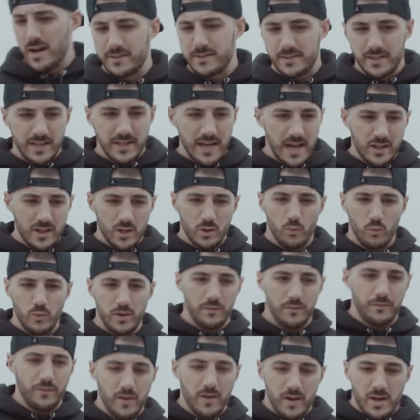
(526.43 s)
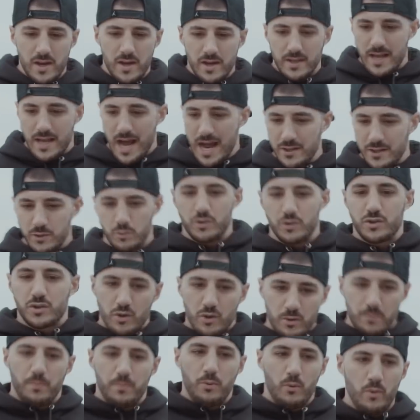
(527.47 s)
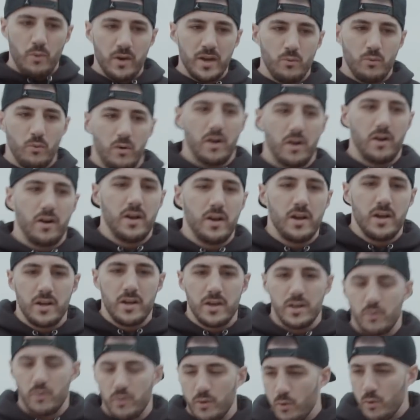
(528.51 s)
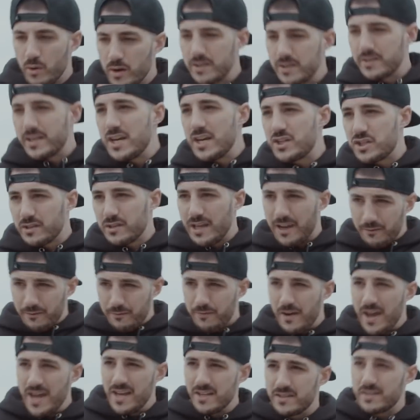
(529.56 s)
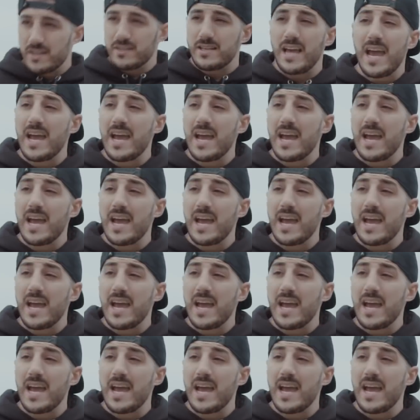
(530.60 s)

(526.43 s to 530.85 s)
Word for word: together we've gotten to a certain point where, you know, an organization like FaZe says,